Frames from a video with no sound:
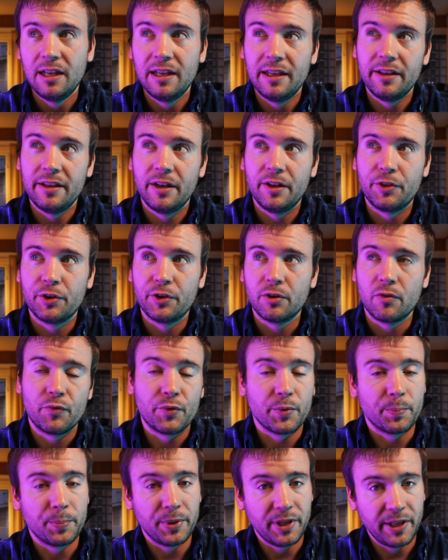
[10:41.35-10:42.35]
they're a
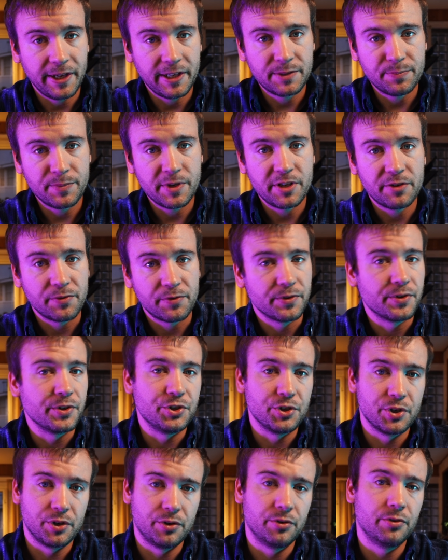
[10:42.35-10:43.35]
replacement for the
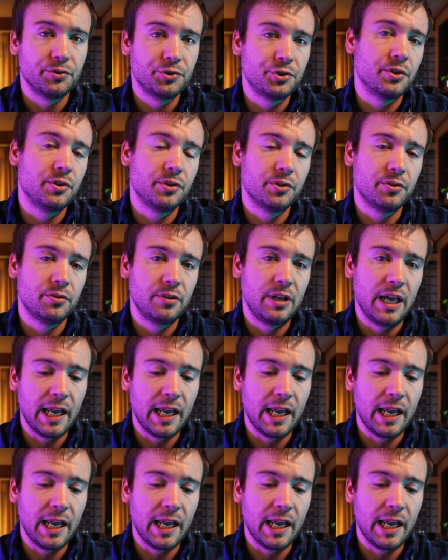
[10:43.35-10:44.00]
general journal,